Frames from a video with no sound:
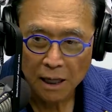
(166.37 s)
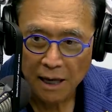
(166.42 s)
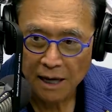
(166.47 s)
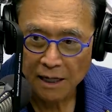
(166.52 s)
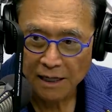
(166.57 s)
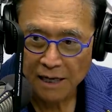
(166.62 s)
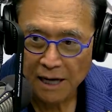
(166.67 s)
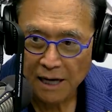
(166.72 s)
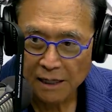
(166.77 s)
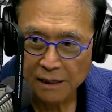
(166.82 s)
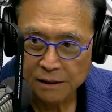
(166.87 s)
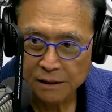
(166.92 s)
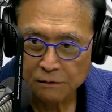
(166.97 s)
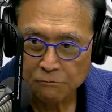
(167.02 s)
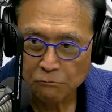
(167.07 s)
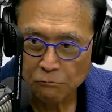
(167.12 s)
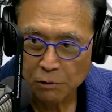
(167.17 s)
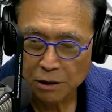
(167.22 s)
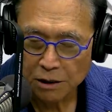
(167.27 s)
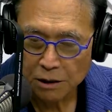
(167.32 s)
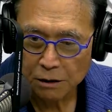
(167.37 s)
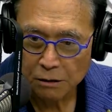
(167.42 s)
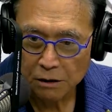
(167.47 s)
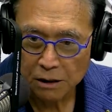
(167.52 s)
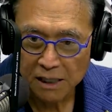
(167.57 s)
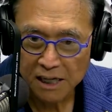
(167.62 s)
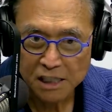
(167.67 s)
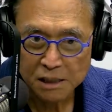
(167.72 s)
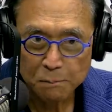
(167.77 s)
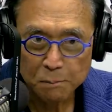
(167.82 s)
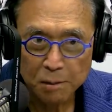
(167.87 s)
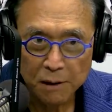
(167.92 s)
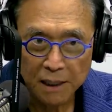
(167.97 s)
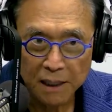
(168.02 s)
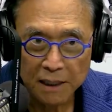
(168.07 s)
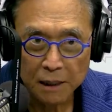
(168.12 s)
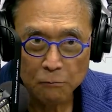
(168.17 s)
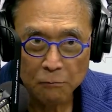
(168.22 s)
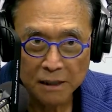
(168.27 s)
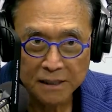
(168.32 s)
And as when you're
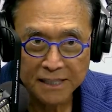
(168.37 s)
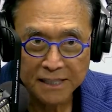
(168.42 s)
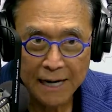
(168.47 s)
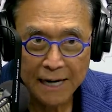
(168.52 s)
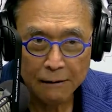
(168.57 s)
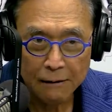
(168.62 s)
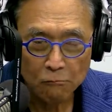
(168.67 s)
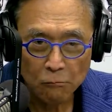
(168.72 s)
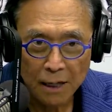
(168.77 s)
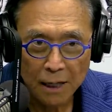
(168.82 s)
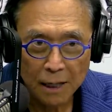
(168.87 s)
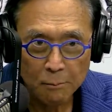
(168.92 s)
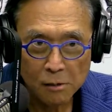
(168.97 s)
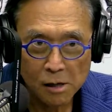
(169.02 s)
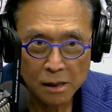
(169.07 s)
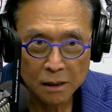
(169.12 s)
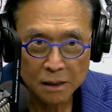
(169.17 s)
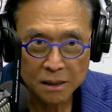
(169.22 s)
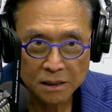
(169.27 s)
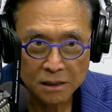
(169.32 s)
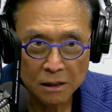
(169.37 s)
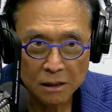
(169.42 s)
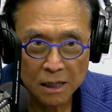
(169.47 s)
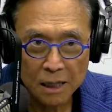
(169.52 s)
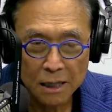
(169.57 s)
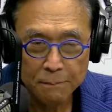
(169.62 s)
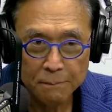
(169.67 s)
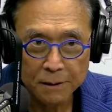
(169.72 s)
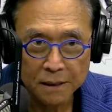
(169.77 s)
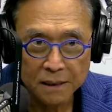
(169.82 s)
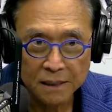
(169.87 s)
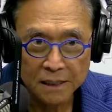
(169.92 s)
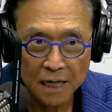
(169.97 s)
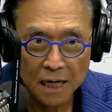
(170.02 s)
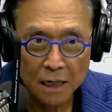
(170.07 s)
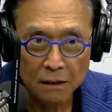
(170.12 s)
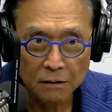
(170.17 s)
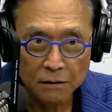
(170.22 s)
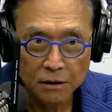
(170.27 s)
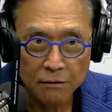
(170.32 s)
explaining what's ha- why markets are up and
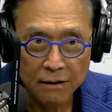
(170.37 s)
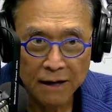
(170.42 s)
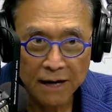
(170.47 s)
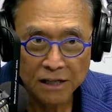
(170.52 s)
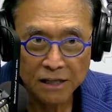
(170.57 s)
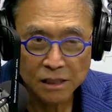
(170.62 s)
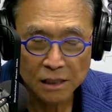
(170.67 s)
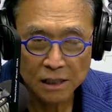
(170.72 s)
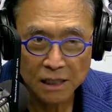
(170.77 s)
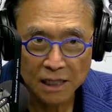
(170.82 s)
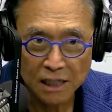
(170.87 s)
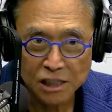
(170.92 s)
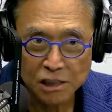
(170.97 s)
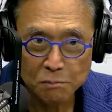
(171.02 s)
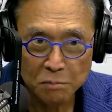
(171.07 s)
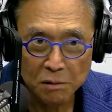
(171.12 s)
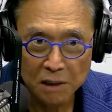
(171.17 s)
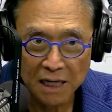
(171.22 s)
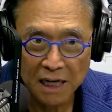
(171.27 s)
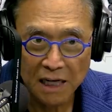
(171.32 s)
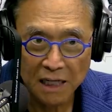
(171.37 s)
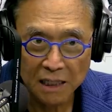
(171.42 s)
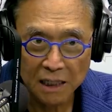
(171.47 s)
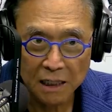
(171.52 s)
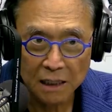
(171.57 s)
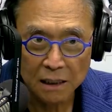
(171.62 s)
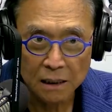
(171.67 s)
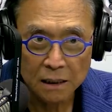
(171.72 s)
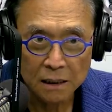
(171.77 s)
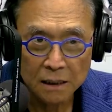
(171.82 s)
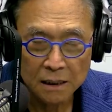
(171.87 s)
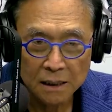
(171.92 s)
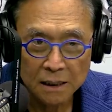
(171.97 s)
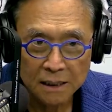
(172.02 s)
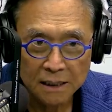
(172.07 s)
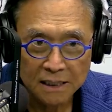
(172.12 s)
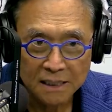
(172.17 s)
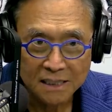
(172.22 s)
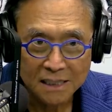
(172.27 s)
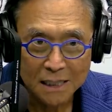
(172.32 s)
down, you're actually explaining
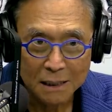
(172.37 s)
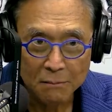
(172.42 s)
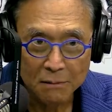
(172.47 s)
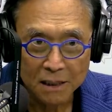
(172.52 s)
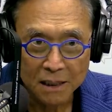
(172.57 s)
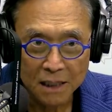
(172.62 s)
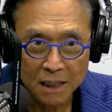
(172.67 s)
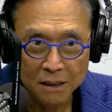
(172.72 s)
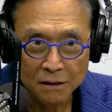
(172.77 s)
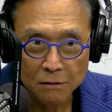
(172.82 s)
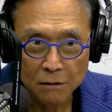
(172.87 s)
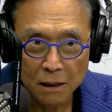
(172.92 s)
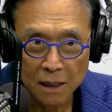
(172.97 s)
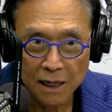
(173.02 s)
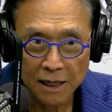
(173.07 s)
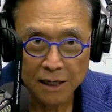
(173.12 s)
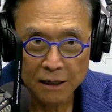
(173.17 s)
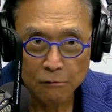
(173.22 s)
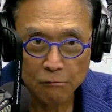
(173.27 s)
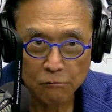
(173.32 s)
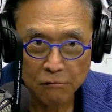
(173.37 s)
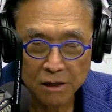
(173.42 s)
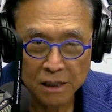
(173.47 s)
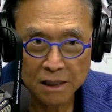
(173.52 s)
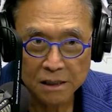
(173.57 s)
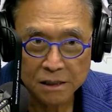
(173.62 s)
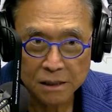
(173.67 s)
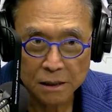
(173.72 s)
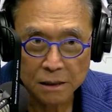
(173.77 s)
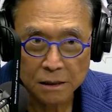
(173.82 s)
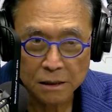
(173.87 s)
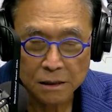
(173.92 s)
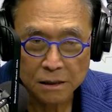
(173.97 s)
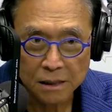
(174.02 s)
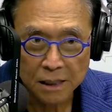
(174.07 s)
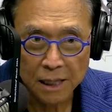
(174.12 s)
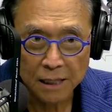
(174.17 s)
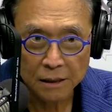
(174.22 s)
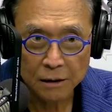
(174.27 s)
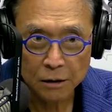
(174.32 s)
some of the underlying reasons
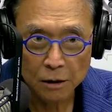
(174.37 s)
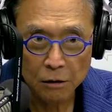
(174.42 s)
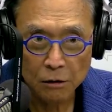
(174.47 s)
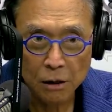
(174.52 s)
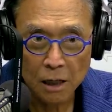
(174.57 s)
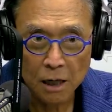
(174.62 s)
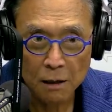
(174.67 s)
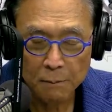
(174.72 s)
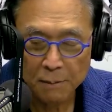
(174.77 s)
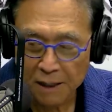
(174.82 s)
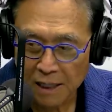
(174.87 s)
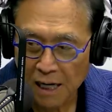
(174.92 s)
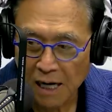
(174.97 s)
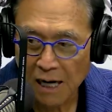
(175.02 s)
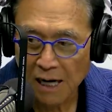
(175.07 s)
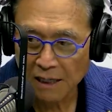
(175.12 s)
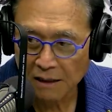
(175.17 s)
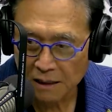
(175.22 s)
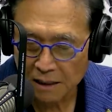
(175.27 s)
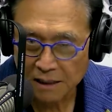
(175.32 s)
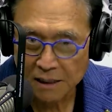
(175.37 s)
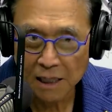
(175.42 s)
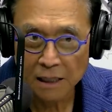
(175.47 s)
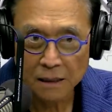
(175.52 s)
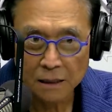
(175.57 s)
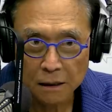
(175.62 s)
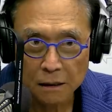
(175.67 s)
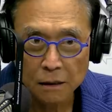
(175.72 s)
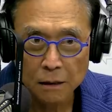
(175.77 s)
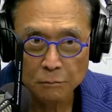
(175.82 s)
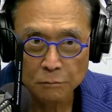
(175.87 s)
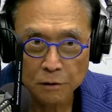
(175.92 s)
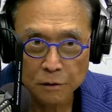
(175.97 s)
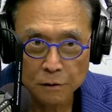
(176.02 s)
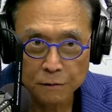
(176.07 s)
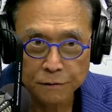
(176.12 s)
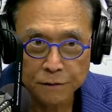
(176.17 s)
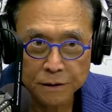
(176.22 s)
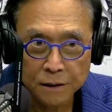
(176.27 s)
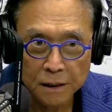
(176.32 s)
that go are behind the technical
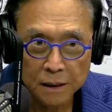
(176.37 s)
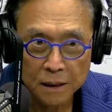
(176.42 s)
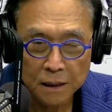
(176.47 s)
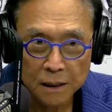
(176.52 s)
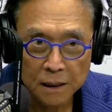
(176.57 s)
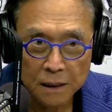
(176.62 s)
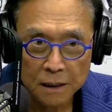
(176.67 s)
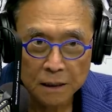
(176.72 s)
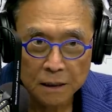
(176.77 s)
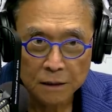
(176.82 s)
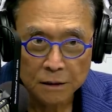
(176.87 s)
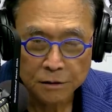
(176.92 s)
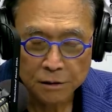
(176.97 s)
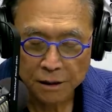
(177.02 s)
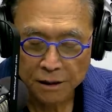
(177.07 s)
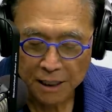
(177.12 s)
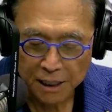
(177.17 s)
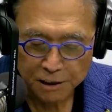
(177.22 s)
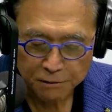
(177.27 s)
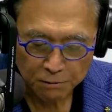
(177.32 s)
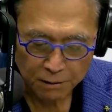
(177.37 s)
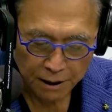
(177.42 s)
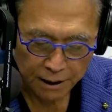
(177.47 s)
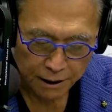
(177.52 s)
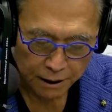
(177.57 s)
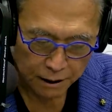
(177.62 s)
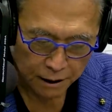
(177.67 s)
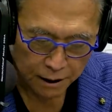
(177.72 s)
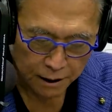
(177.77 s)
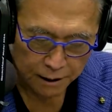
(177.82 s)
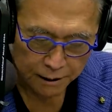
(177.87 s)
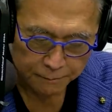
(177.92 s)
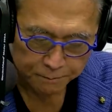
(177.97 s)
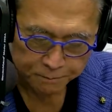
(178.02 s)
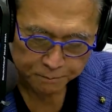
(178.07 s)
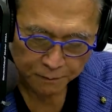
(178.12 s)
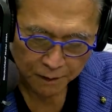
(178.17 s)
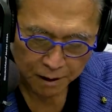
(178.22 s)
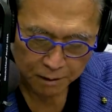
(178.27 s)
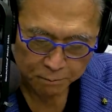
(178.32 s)
moves. So that's why
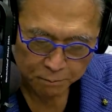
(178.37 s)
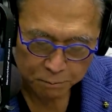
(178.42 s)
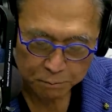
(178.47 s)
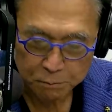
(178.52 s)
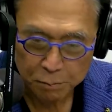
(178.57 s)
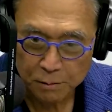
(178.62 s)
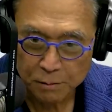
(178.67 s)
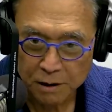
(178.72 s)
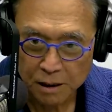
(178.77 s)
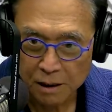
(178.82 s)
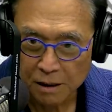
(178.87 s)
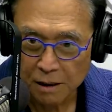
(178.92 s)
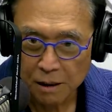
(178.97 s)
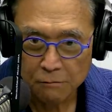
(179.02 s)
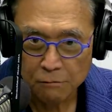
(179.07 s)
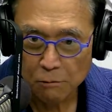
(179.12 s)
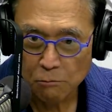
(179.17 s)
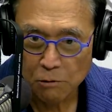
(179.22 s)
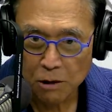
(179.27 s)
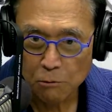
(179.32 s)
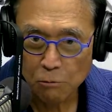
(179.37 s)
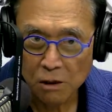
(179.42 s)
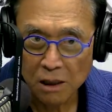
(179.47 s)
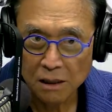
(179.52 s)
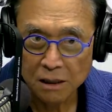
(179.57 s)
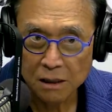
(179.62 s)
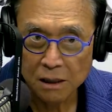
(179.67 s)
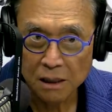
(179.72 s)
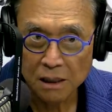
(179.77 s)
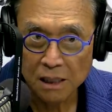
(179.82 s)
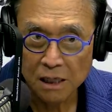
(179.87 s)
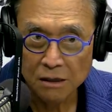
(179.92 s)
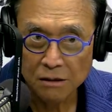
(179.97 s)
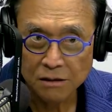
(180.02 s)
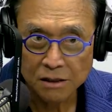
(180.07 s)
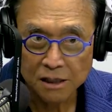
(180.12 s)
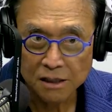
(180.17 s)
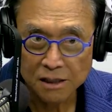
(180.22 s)
um, you know your, your Wellington letter is